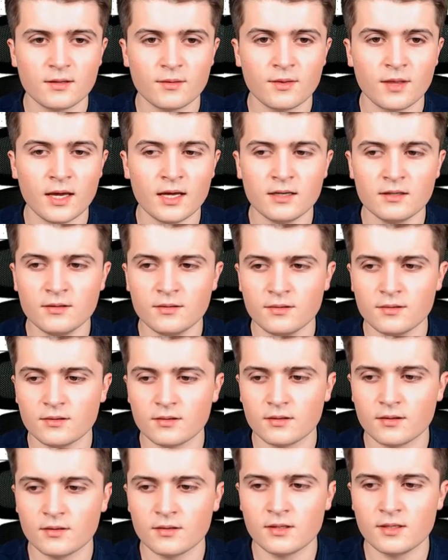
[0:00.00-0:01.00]
Then
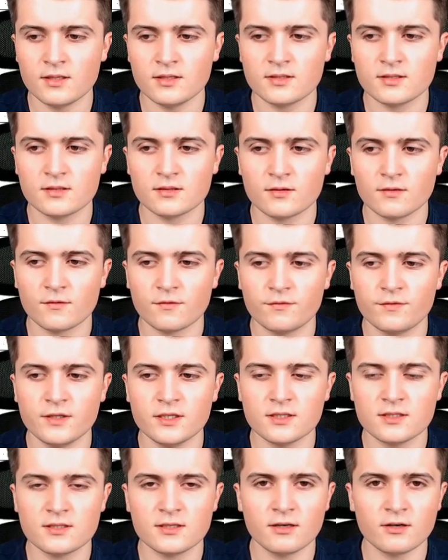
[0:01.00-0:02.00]
these
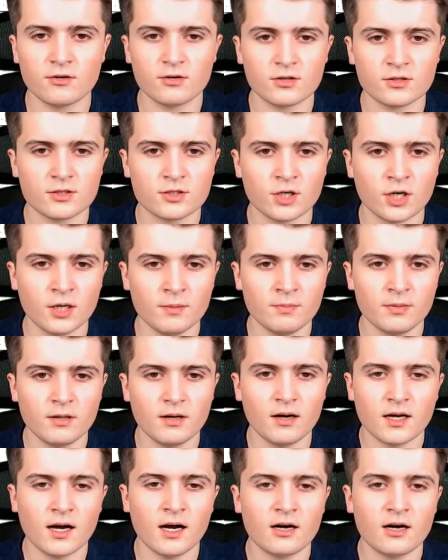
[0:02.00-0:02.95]
fields here on top